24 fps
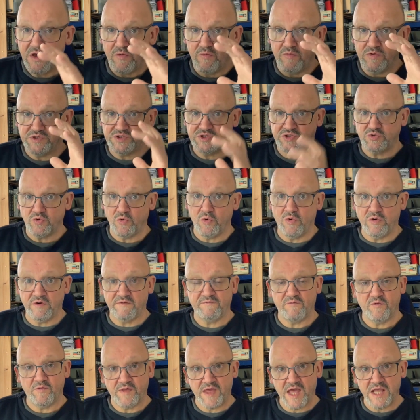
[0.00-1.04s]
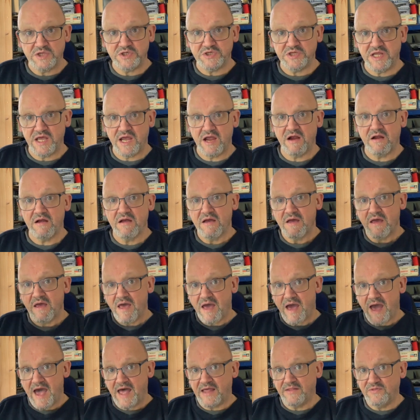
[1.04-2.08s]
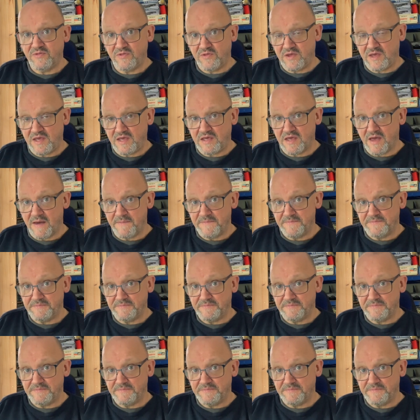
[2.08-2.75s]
were stored for the engineer and the